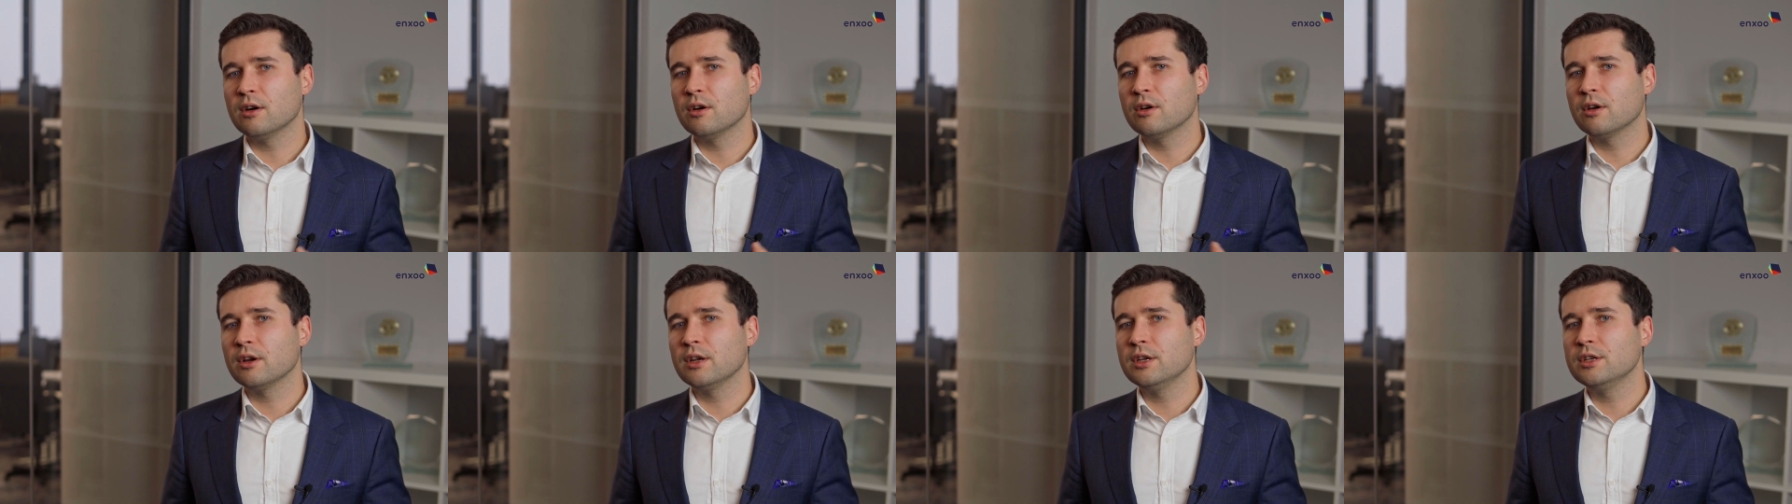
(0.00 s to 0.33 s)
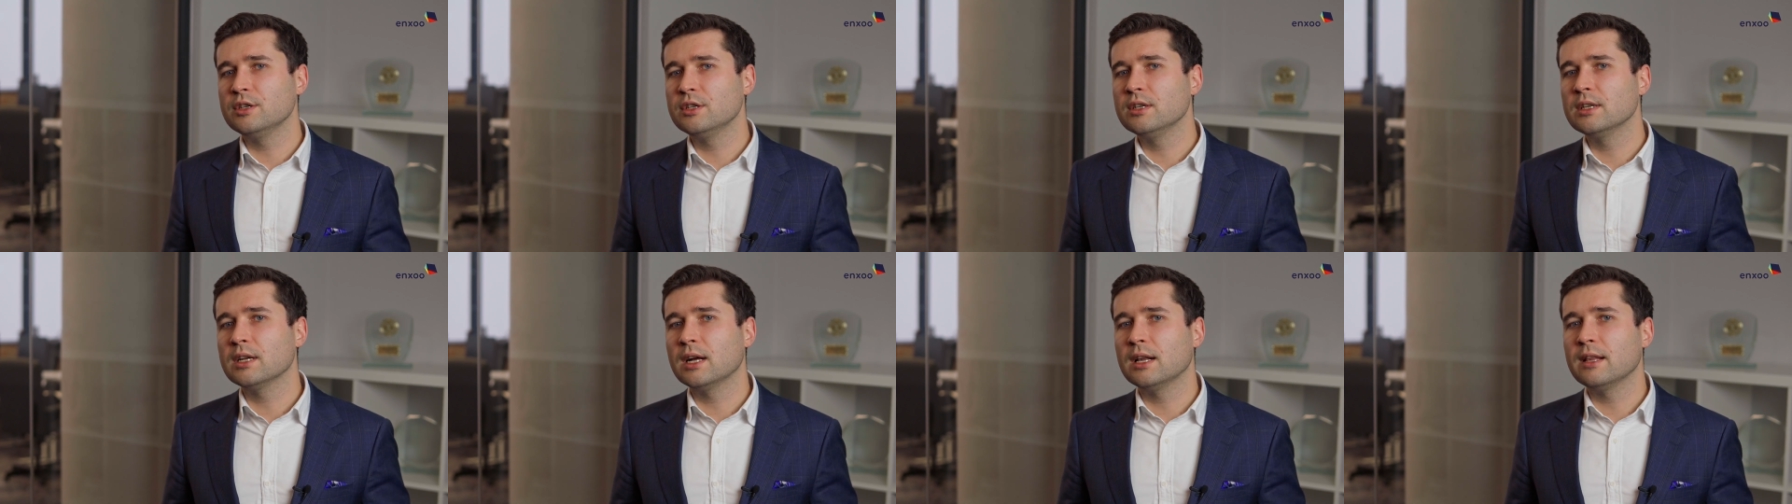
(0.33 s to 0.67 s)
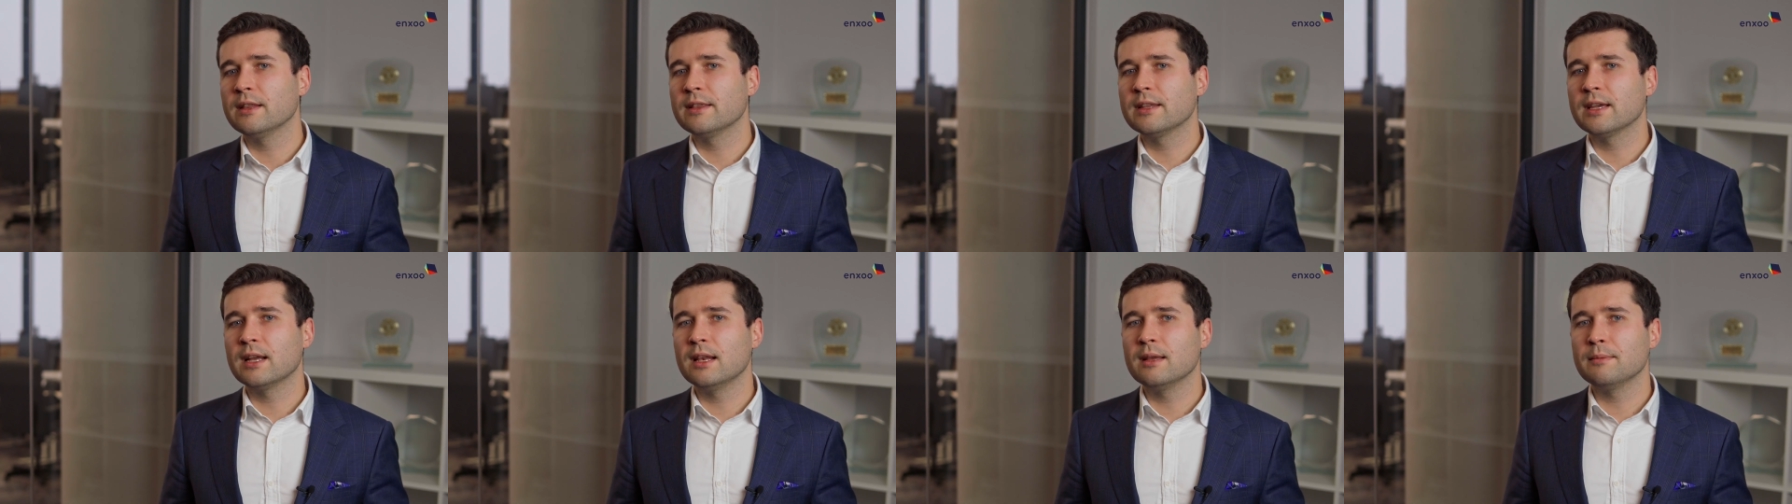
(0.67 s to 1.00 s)

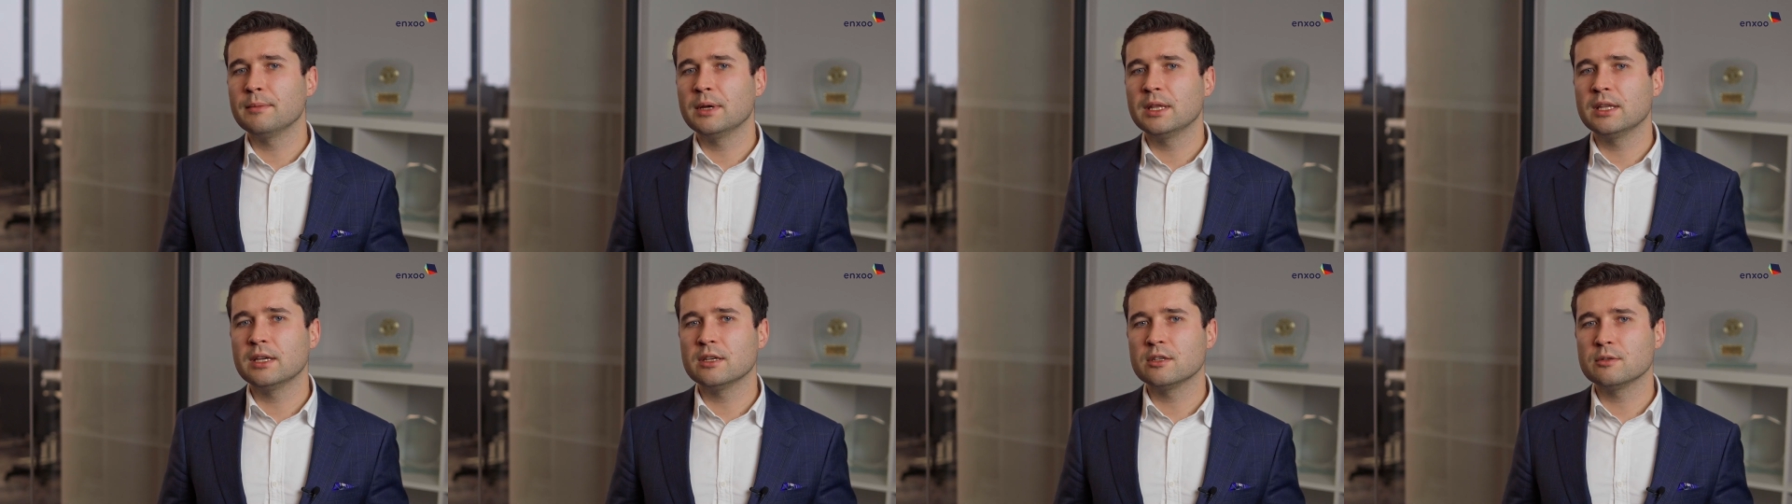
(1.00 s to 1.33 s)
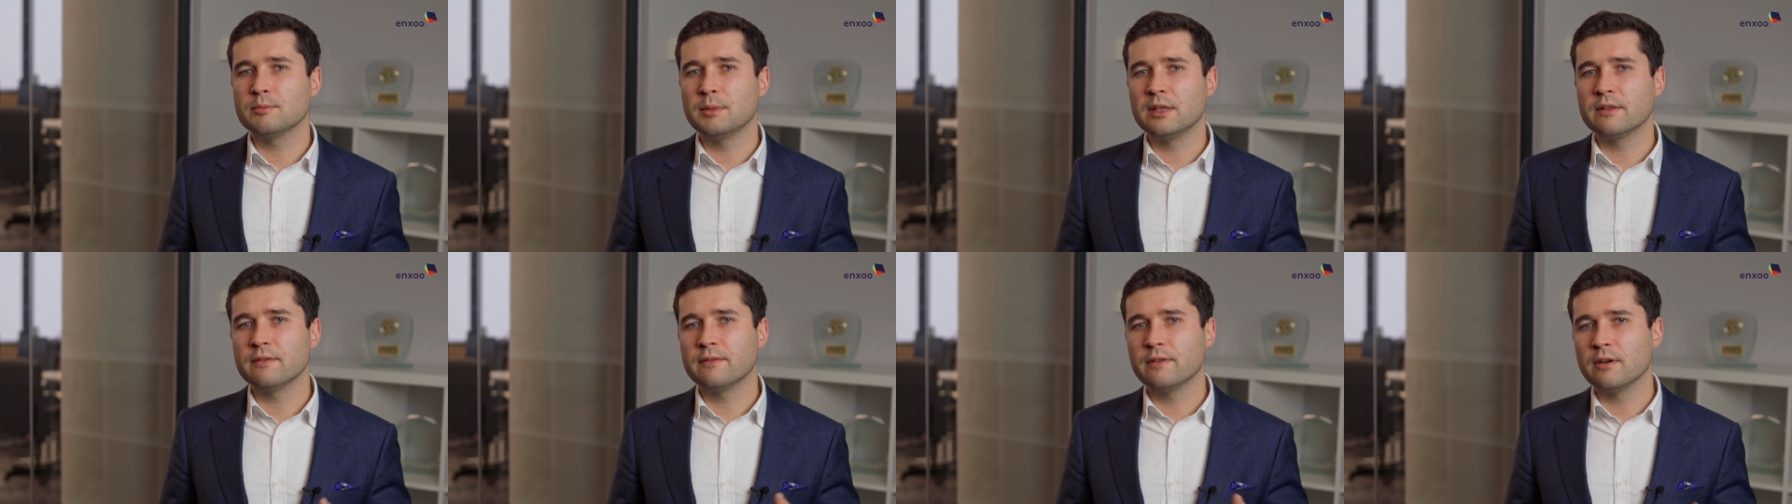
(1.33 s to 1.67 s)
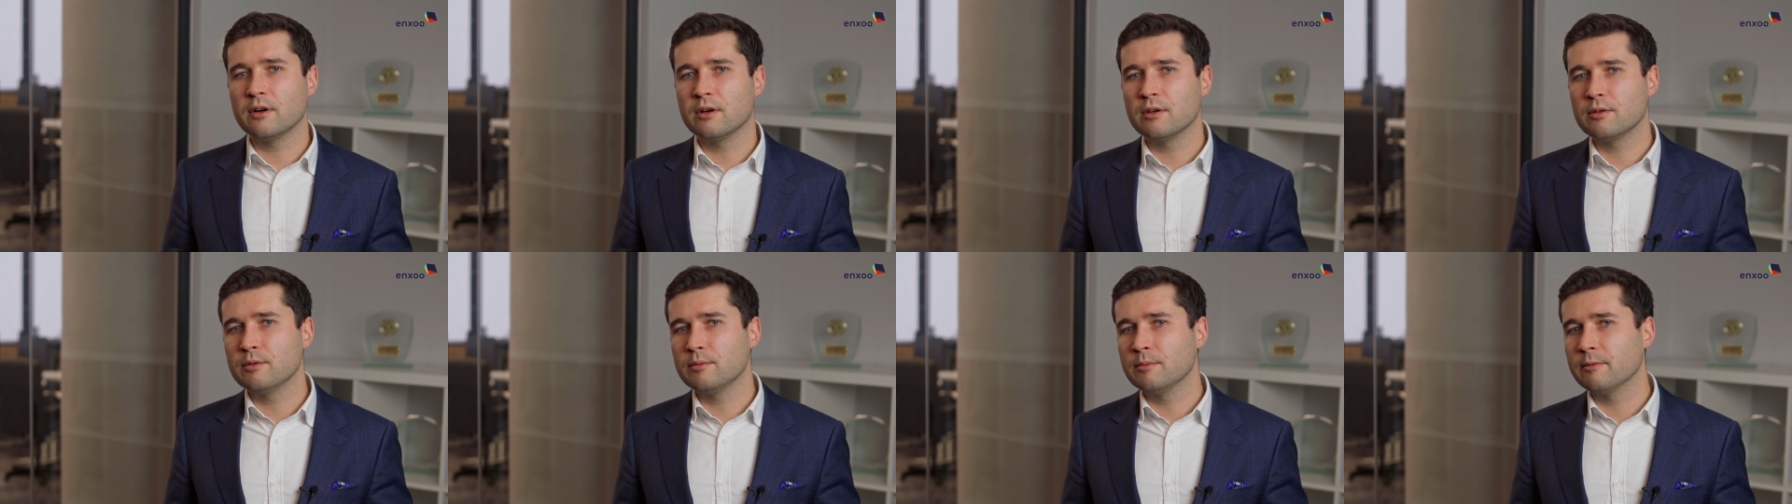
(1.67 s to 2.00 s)
original telemanagement
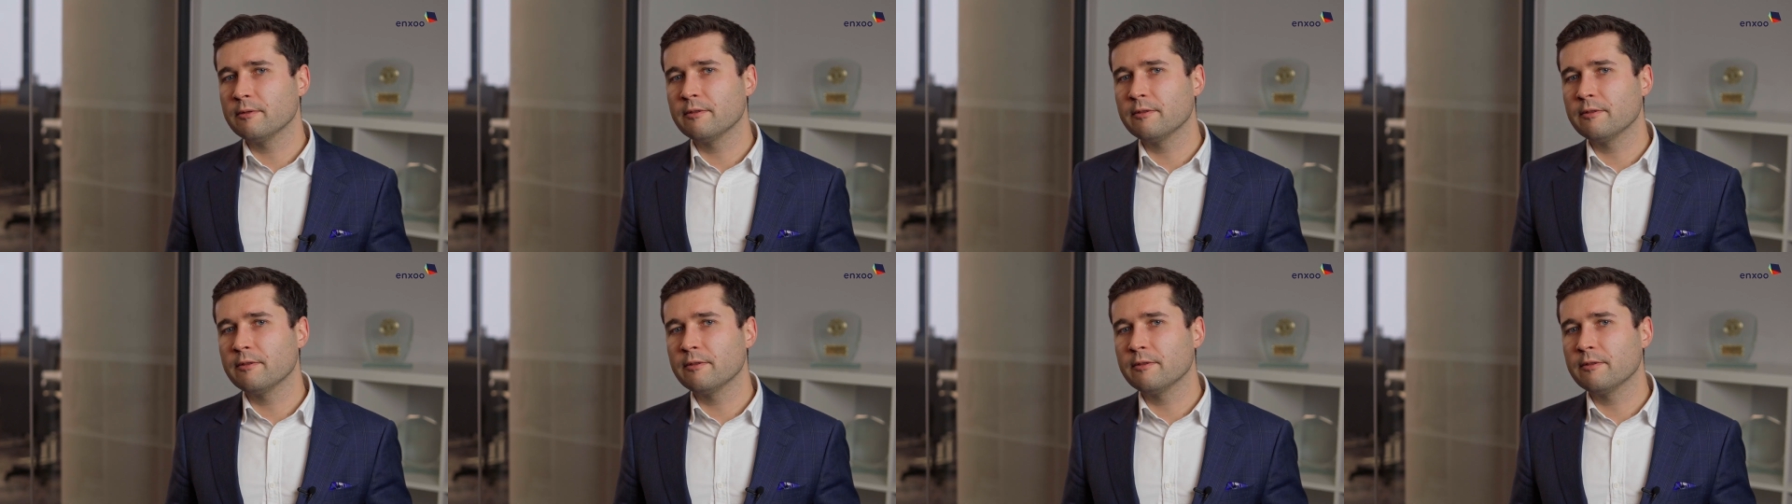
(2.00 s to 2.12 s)
forum